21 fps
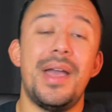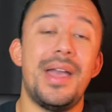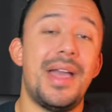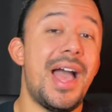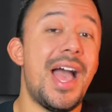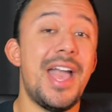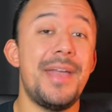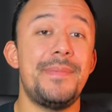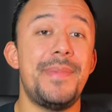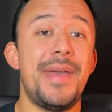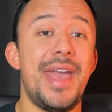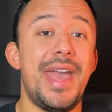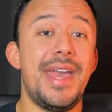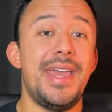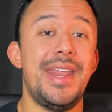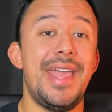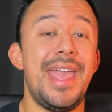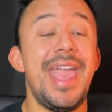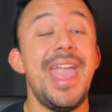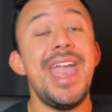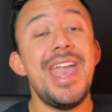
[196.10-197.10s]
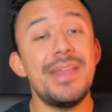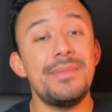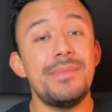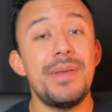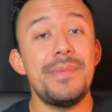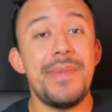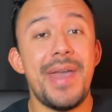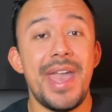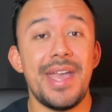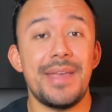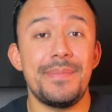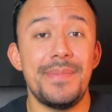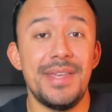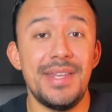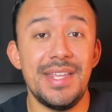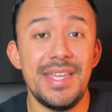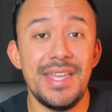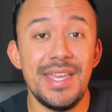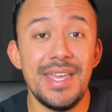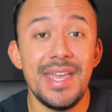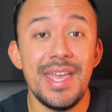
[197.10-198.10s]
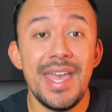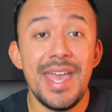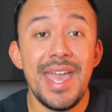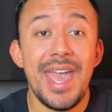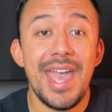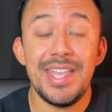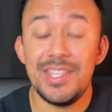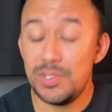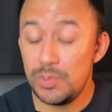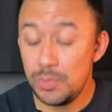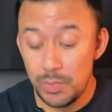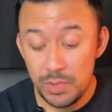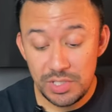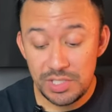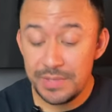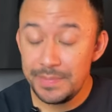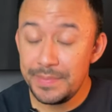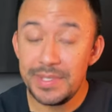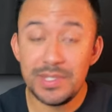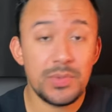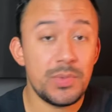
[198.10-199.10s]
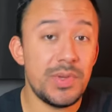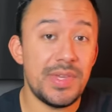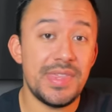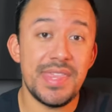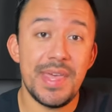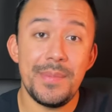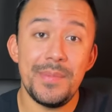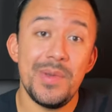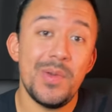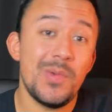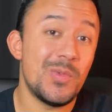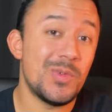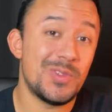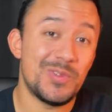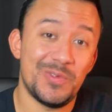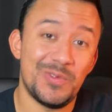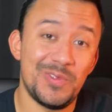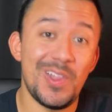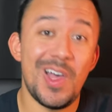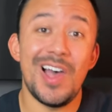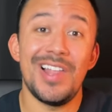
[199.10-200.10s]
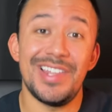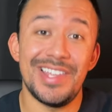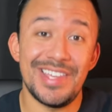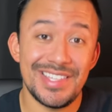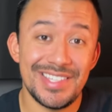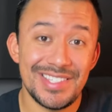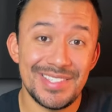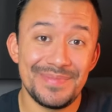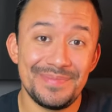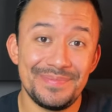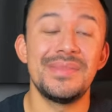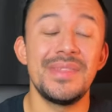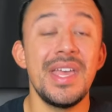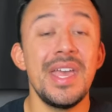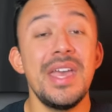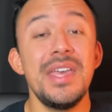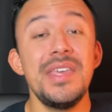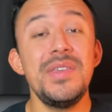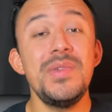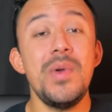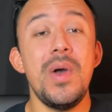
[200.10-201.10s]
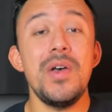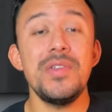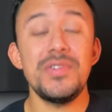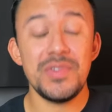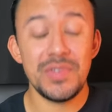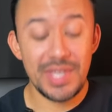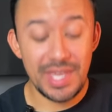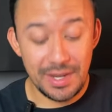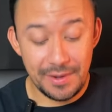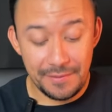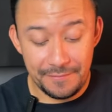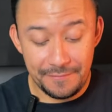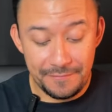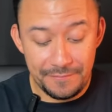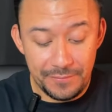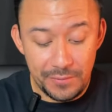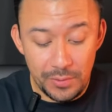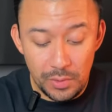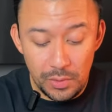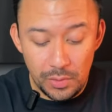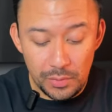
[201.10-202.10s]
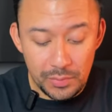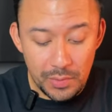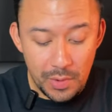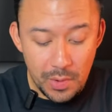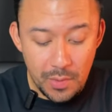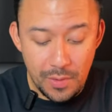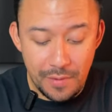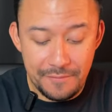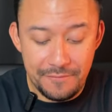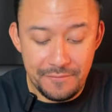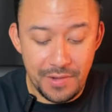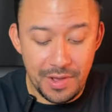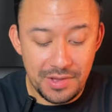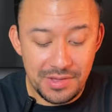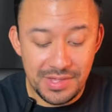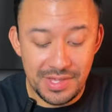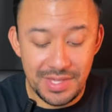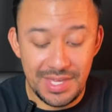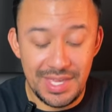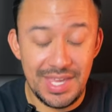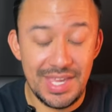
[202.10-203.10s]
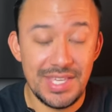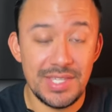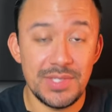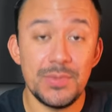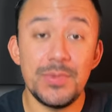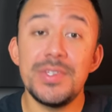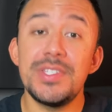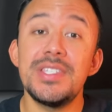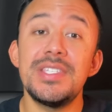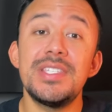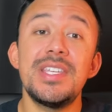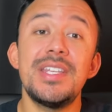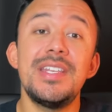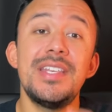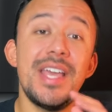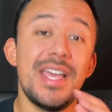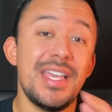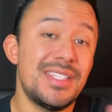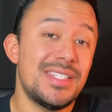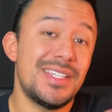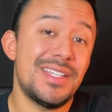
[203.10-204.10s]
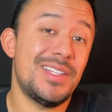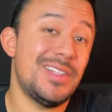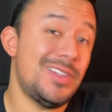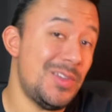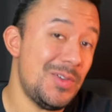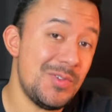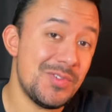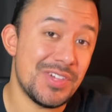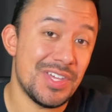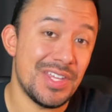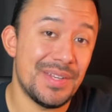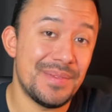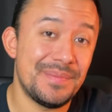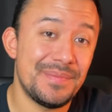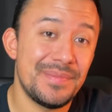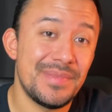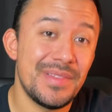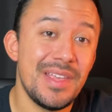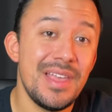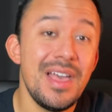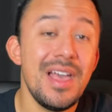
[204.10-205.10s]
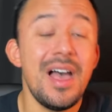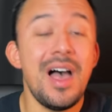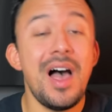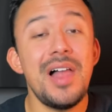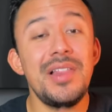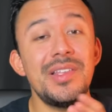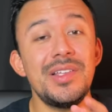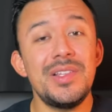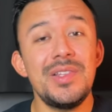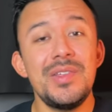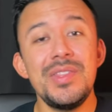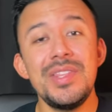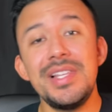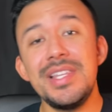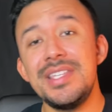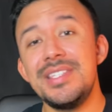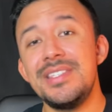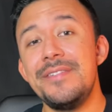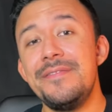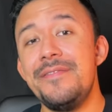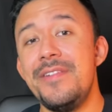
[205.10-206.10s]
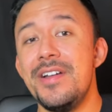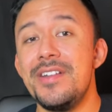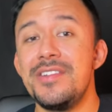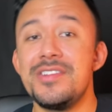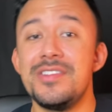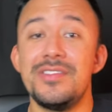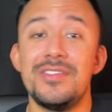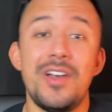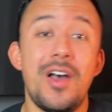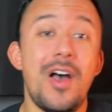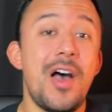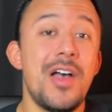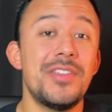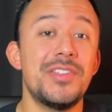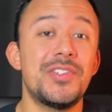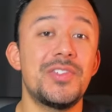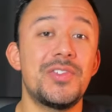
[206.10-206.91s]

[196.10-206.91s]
my iPad, and my Mac Mini, and switching between them was flawless. You also get a full row of function keys, which is a nice inclusion. I'll include a list of functions on